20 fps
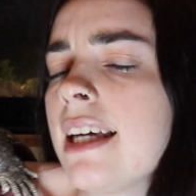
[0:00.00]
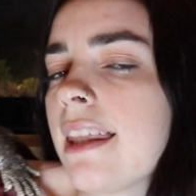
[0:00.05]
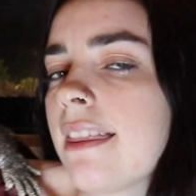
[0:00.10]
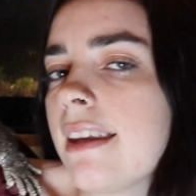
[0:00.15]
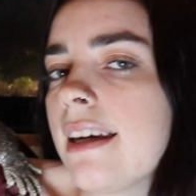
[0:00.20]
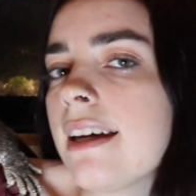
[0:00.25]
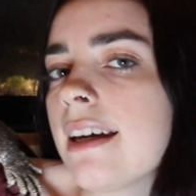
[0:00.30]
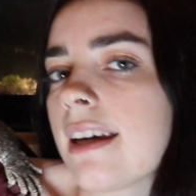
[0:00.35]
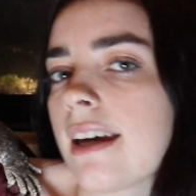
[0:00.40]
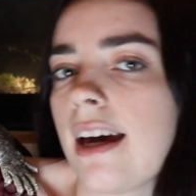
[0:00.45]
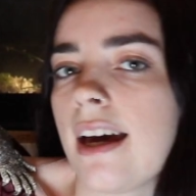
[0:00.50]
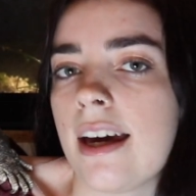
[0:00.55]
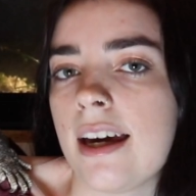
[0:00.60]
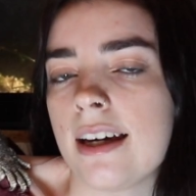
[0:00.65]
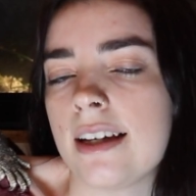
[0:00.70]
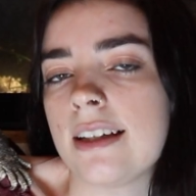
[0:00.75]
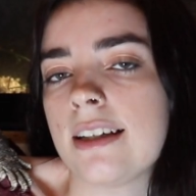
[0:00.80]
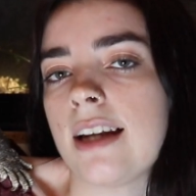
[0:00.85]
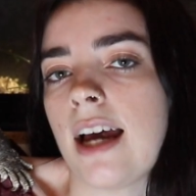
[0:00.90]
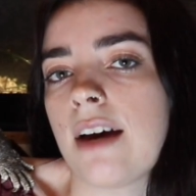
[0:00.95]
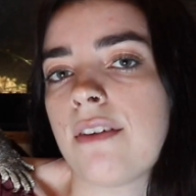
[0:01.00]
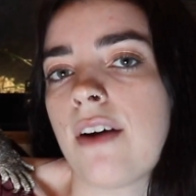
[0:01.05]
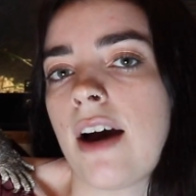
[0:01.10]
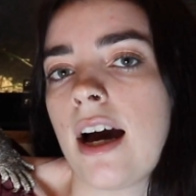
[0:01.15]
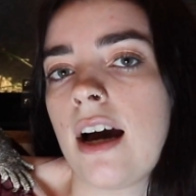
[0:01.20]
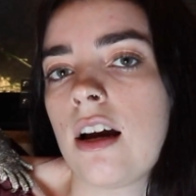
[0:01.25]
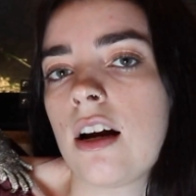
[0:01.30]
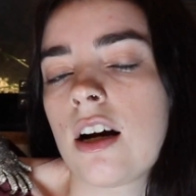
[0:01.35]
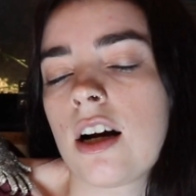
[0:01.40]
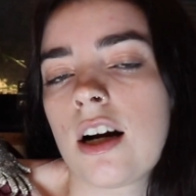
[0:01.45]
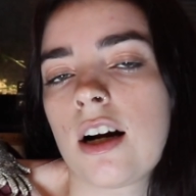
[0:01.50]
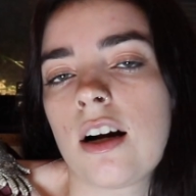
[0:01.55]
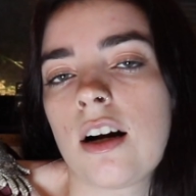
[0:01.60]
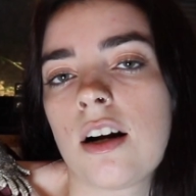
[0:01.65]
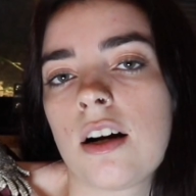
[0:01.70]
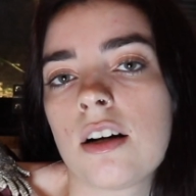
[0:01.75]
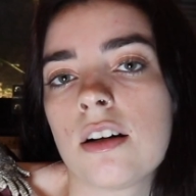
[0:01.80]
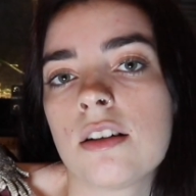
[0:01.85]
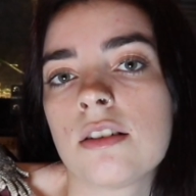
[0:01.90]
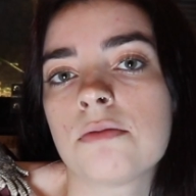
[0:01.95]
I think, and I've had
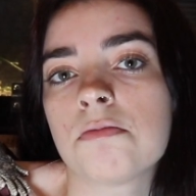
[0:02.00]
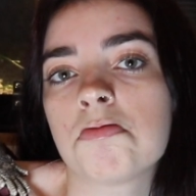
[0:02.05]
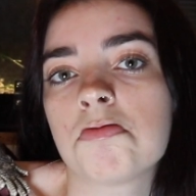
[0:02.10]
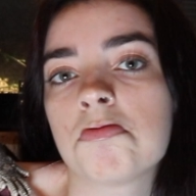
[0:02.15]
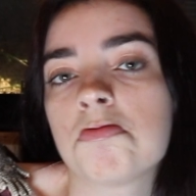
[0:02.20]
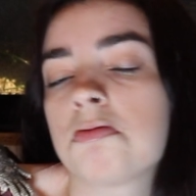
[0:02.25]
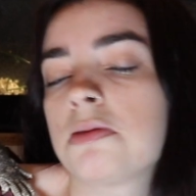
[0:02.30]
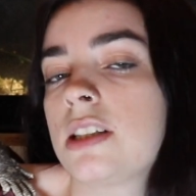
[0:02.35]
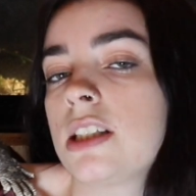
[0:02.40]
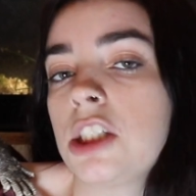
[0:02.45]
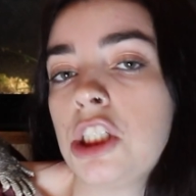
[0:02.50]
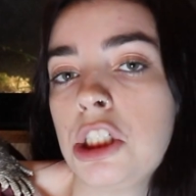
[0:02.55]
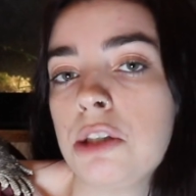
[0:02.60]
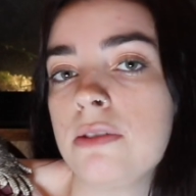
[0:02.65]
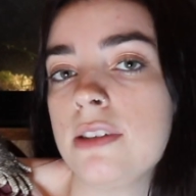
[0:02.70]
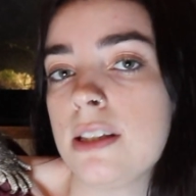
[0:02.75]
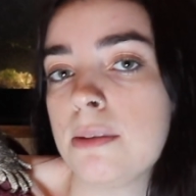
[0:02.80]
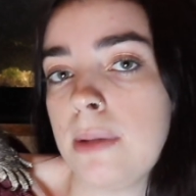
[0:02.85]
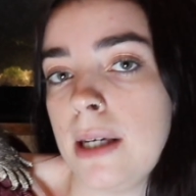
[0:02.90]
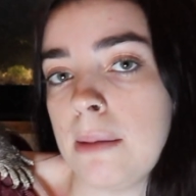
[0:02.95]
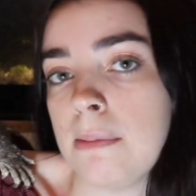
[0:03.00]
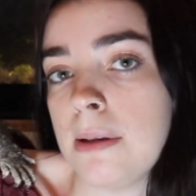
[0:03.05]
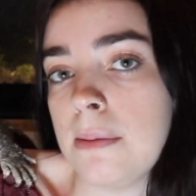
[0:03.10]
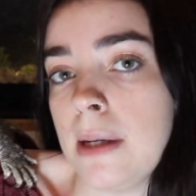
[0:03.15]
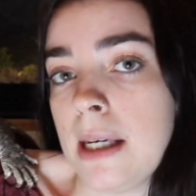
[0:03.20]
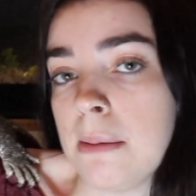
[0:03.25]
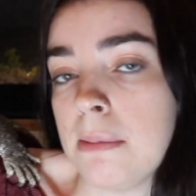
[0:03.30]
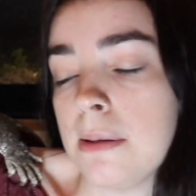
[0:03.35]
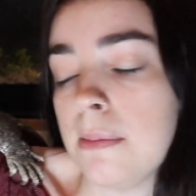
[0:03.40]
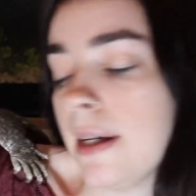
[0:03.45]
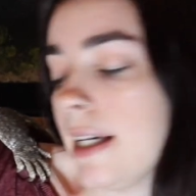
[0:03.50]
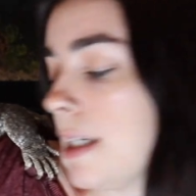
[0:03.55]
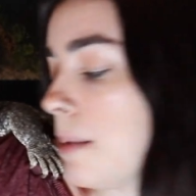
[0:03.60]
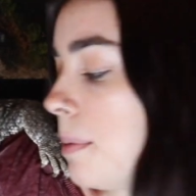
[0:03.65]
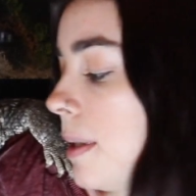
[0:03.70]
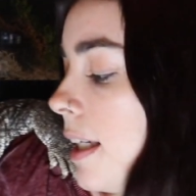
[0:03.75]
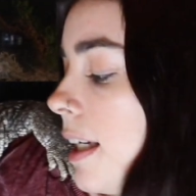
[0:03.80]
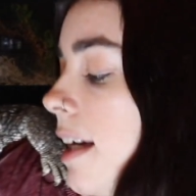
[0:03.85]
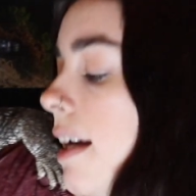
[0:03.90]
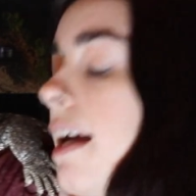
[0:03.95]
her since she was a baby,
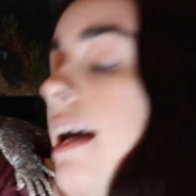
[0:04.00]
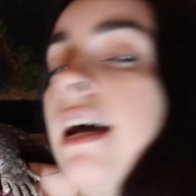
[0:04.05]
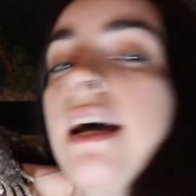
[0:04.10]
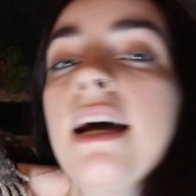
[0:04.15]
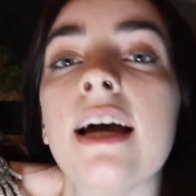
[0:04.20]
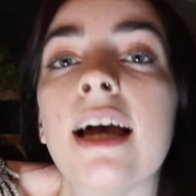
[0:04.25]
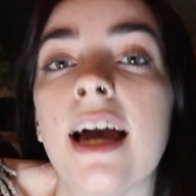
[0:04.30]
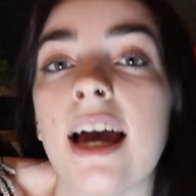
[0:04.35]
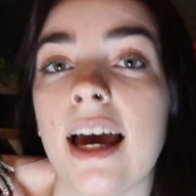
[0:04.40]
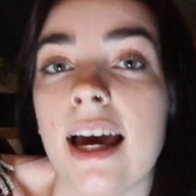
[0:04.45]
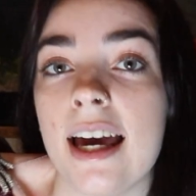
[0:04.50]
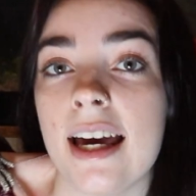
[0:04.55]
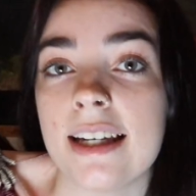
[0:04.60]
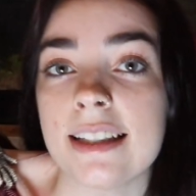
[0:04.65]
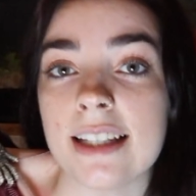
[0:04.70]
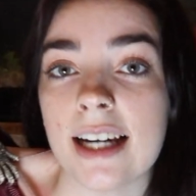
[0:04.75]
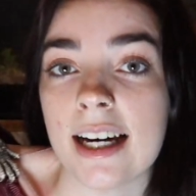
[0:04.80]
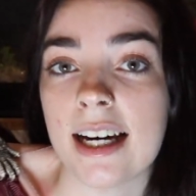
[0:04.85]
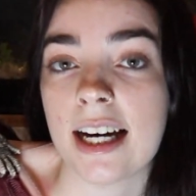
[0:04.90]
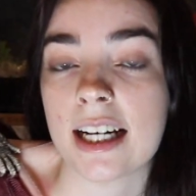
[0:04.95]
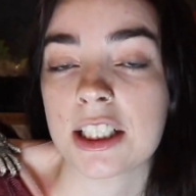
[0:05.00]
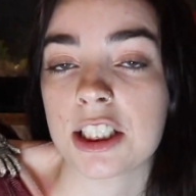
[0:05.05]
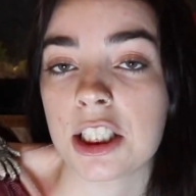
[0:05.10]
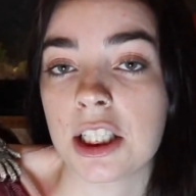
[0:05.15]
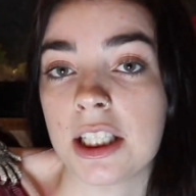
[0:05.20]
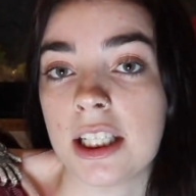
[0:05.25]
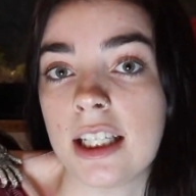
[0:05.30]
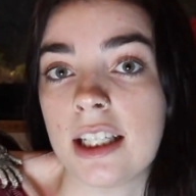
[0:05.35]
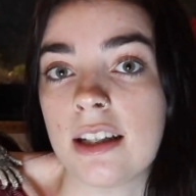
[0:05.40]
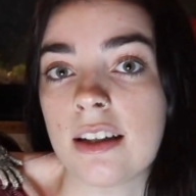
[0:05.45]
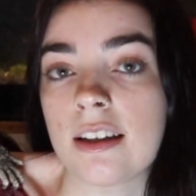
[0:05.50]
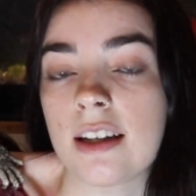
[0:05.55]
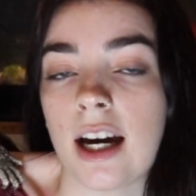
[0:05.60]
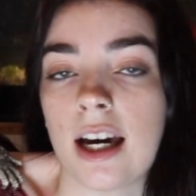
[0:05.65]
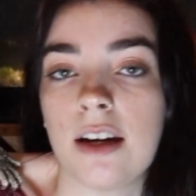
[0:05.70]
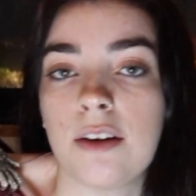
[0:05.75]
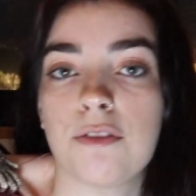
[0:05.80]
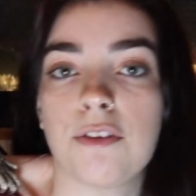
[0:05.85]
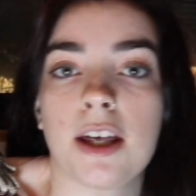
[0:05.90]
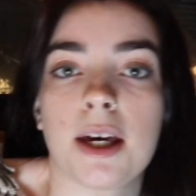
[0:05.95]
and I actually
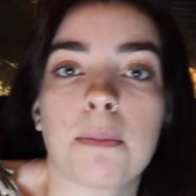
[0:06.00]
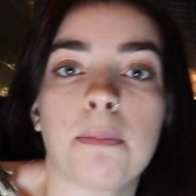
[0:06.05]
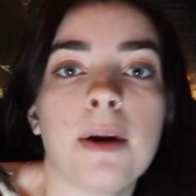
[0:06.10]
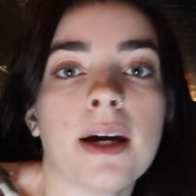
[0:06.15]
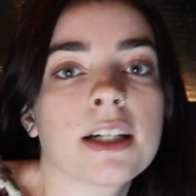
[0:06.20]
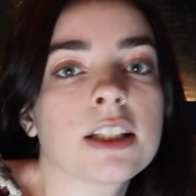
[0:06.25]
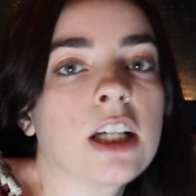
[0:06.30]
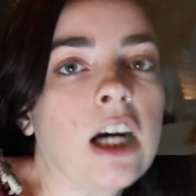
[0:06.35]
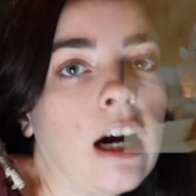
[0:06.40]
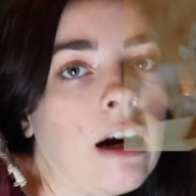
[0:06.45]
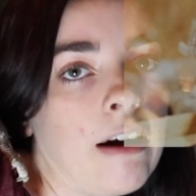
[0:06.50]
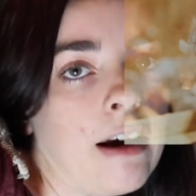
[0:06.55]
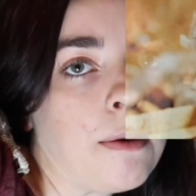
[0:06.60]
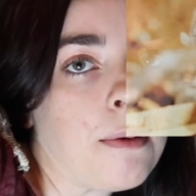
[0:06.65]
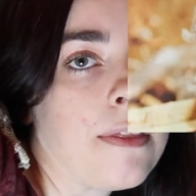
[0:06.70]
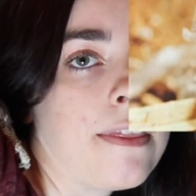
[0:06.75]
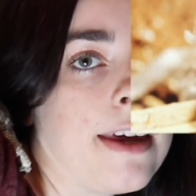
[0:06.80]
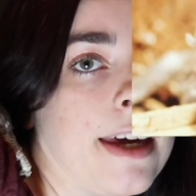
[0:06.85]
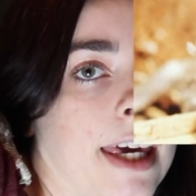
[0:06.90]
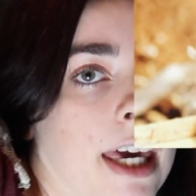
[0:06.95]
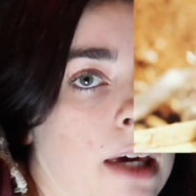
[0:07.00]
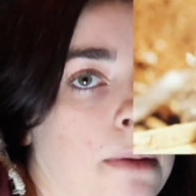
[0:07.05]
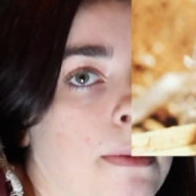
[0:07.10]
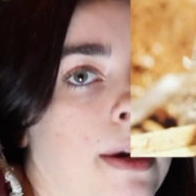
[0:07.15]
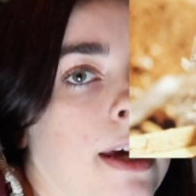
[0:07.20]
kind of picked her right when they came